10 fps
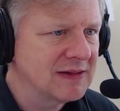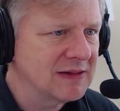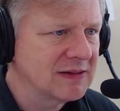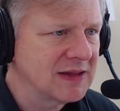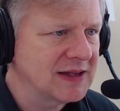
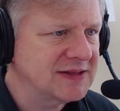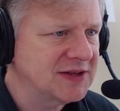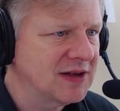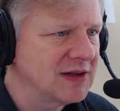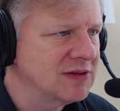Les,
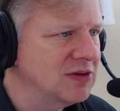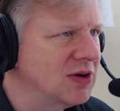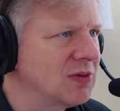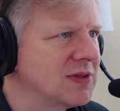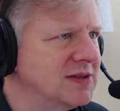
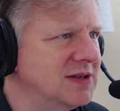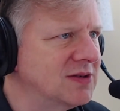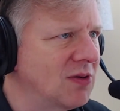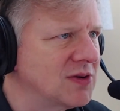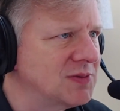this has
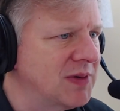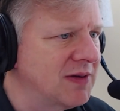always been